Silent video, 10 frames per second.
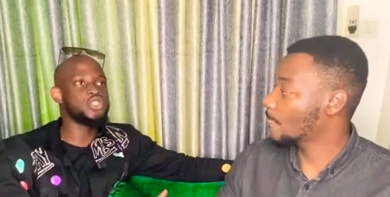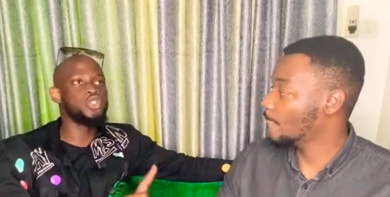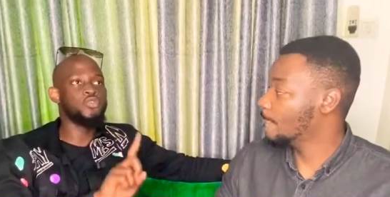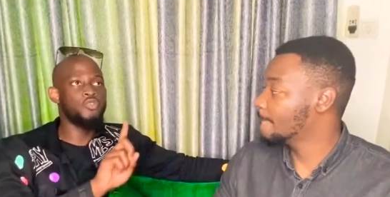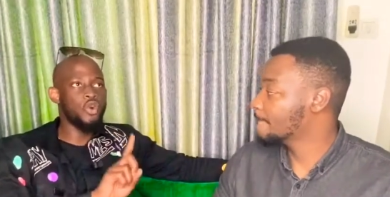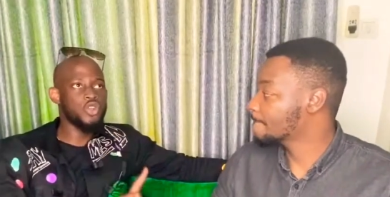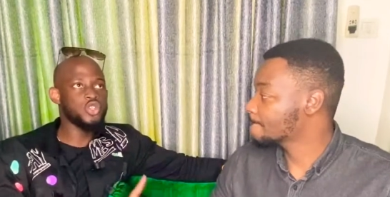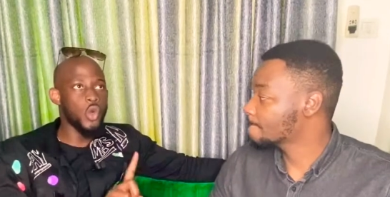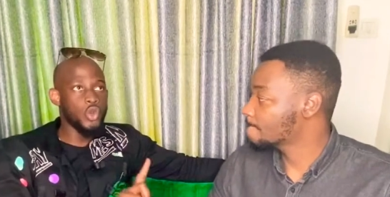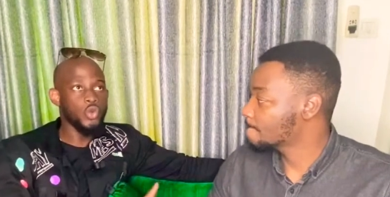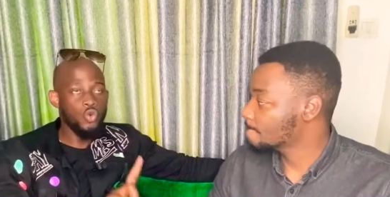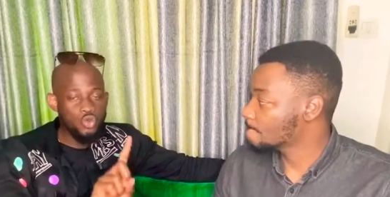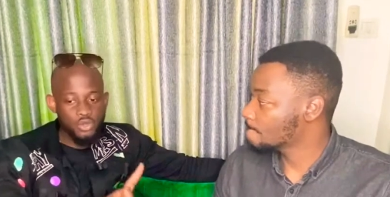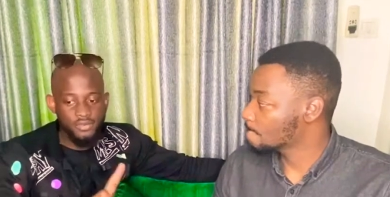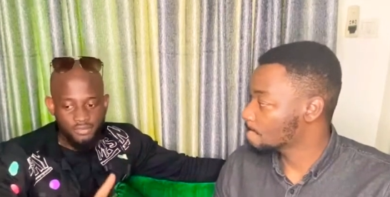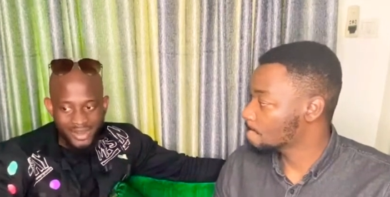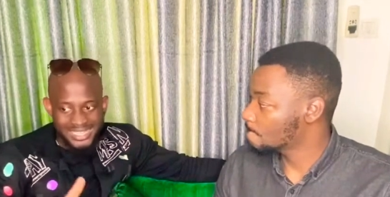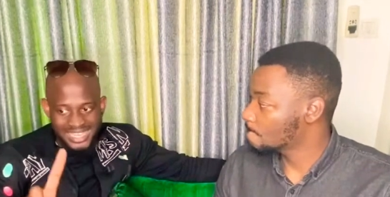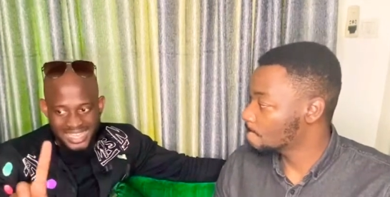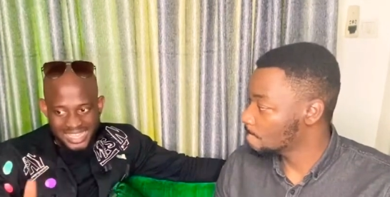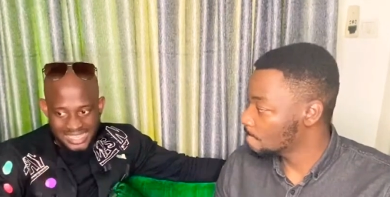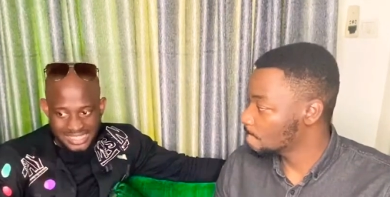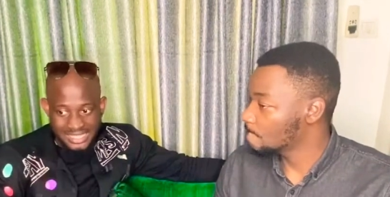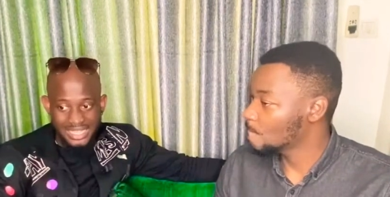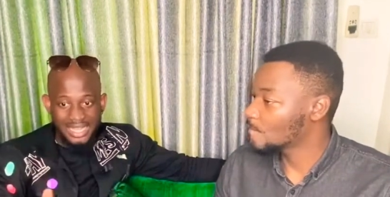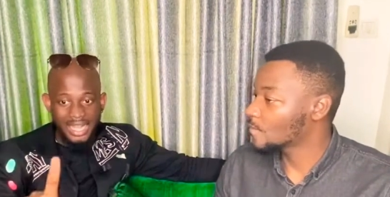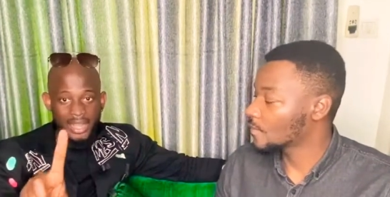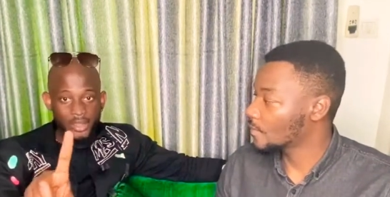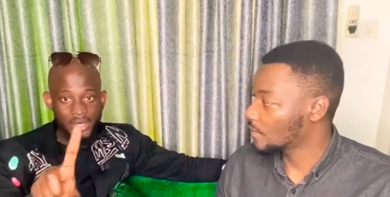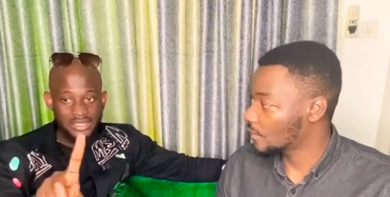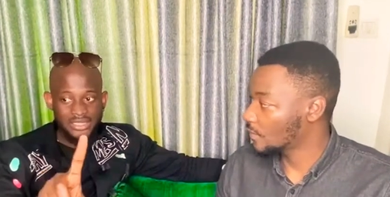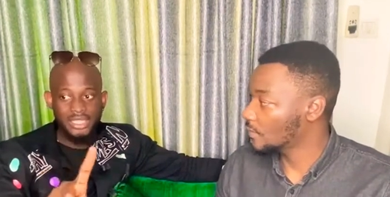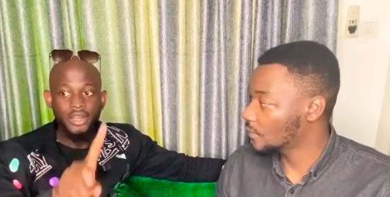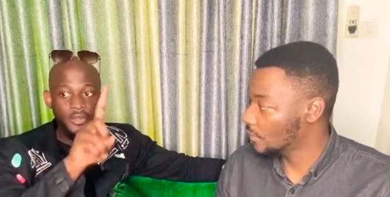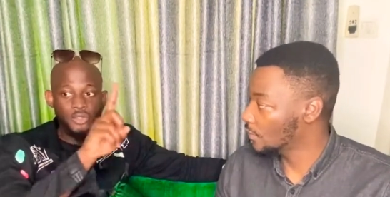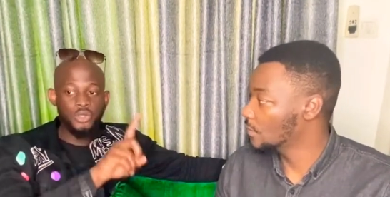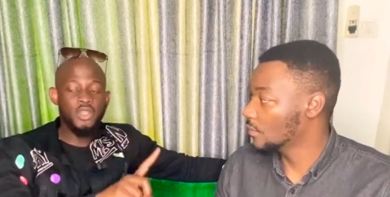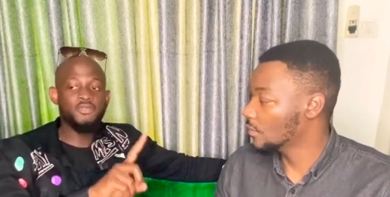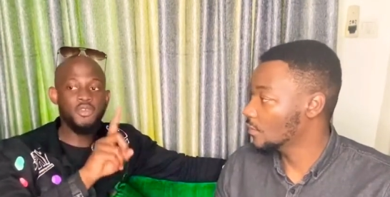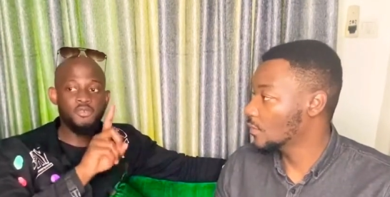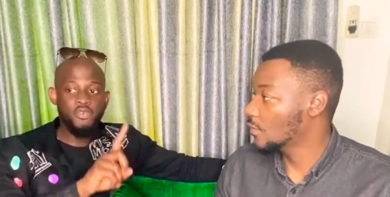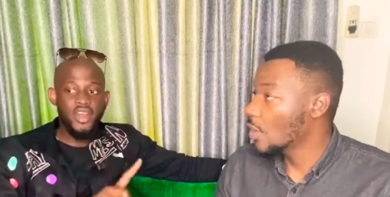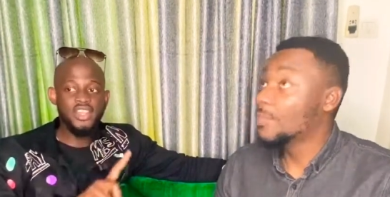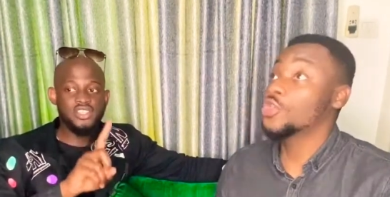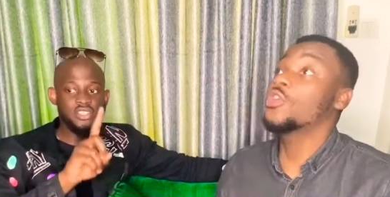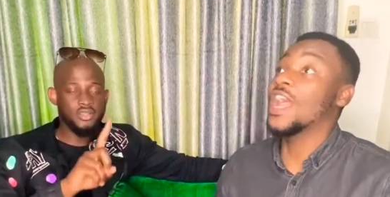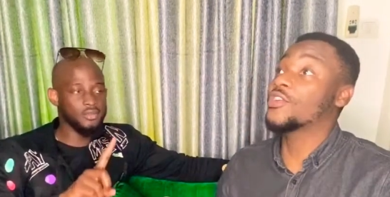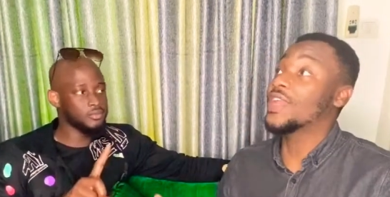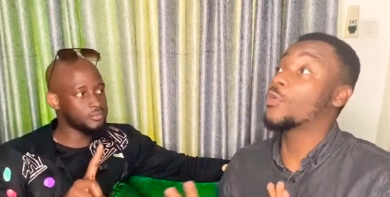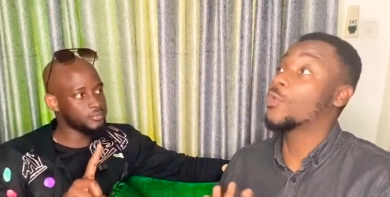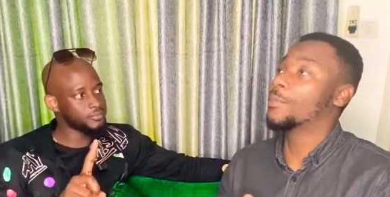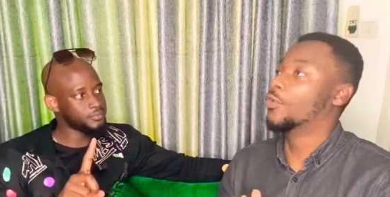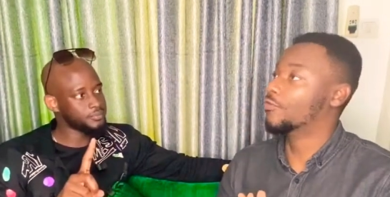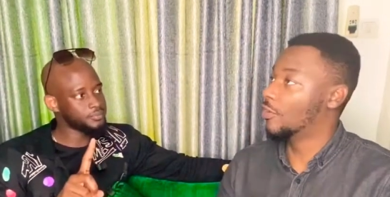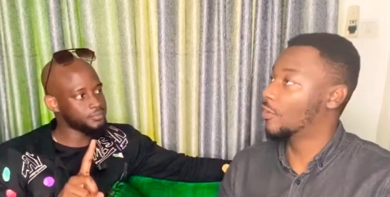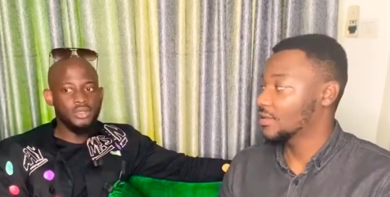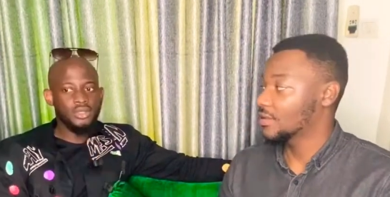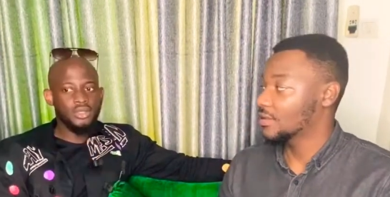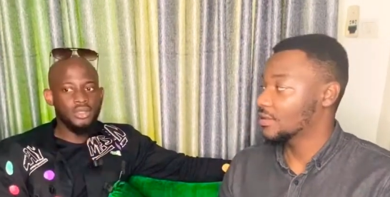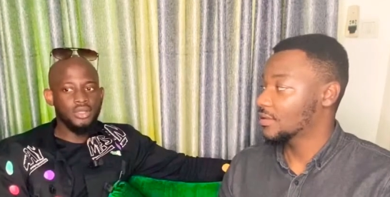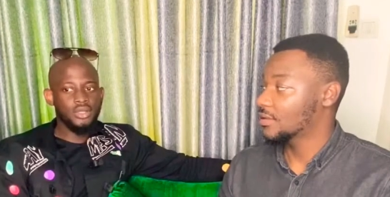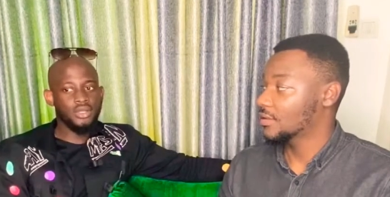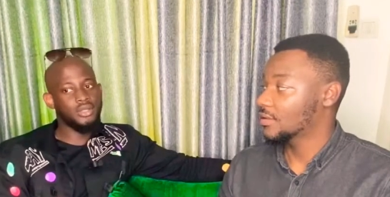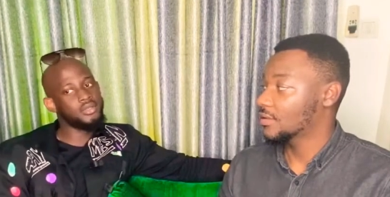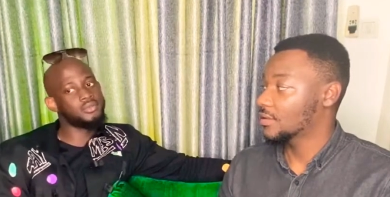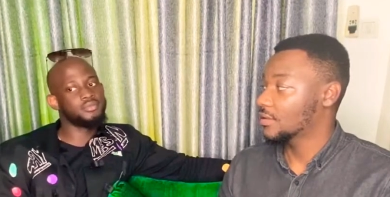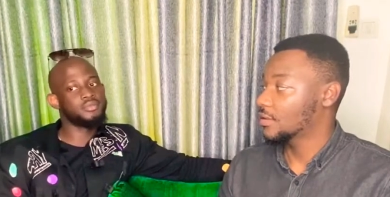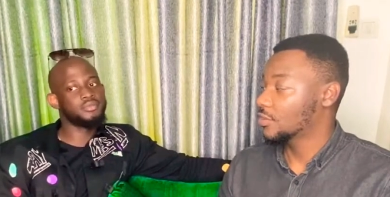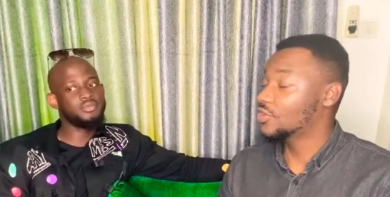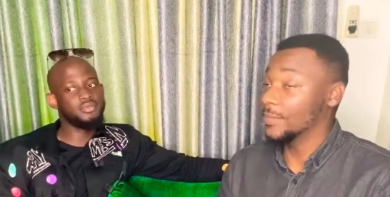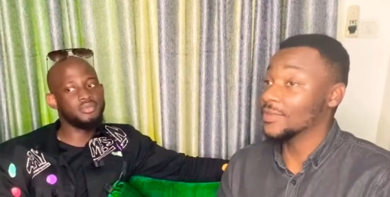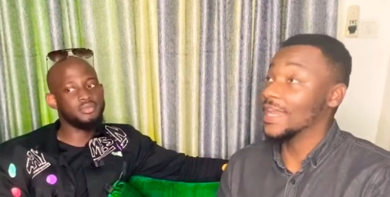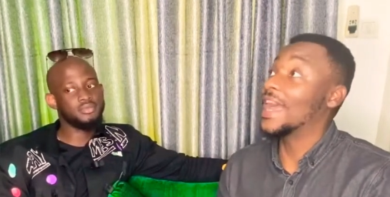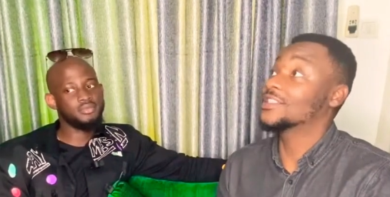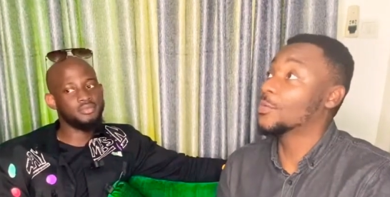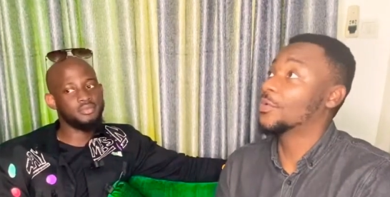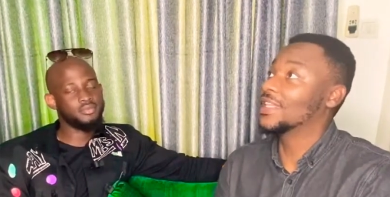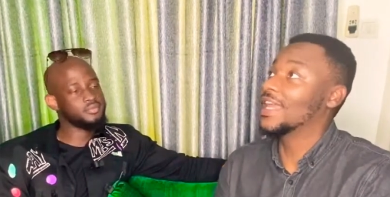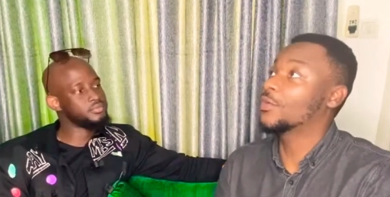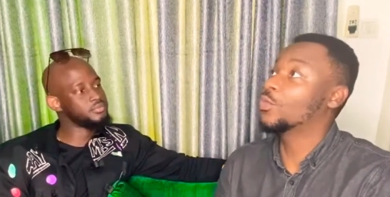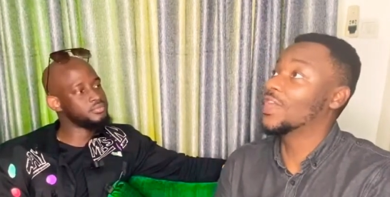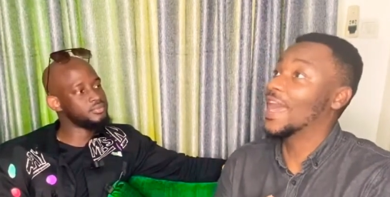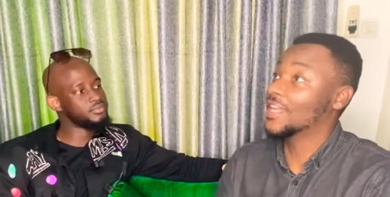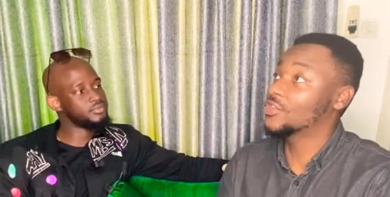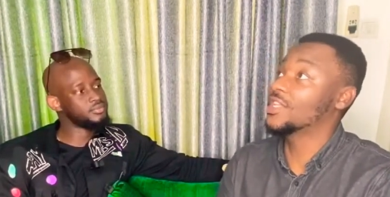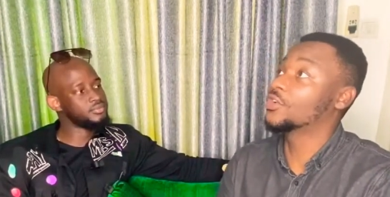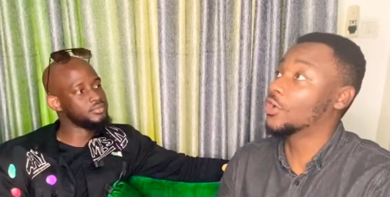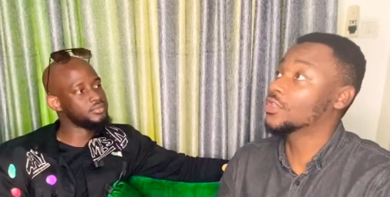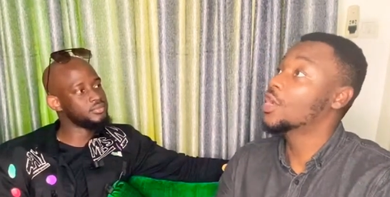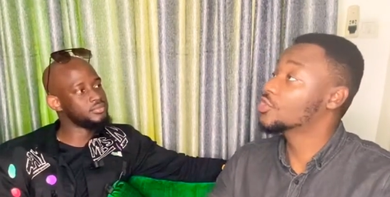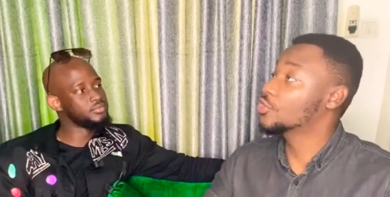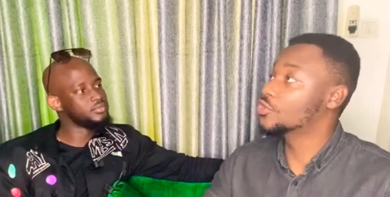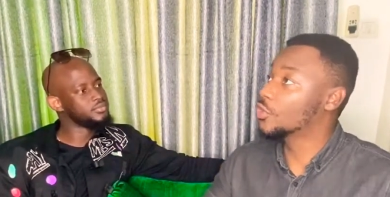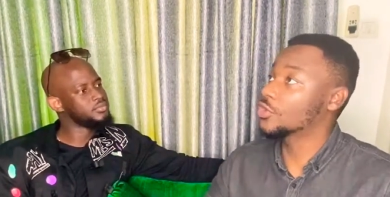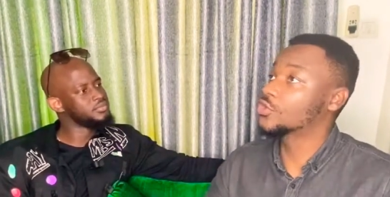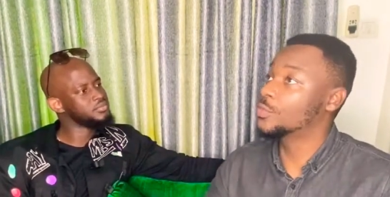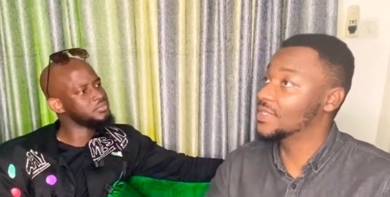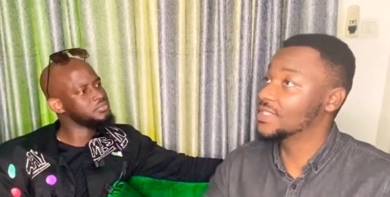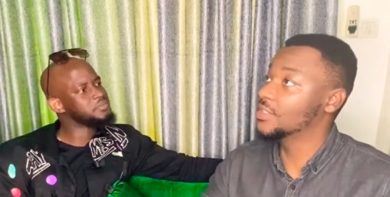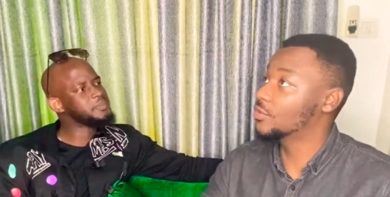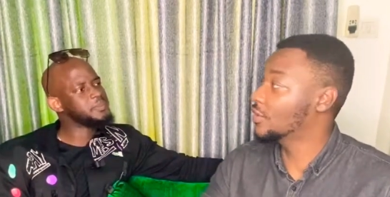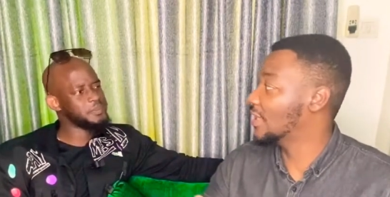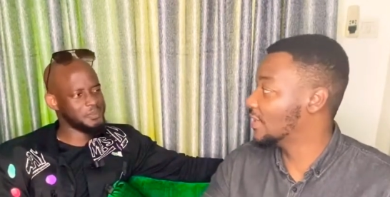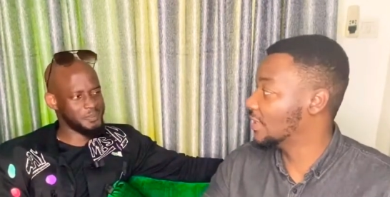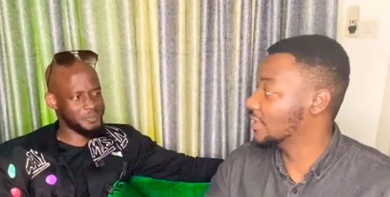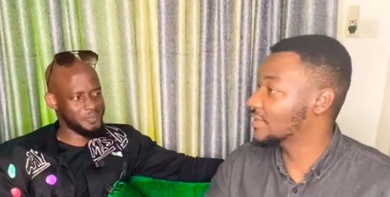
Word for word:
Speaker 1: You should
Speaker 2: mm. focus on who your friend is. You understand? Mm. So if your friend, but you agree
Speaker 1: that we were both wrong. Do you believe like at some point like we actually got so you got too busy doing other things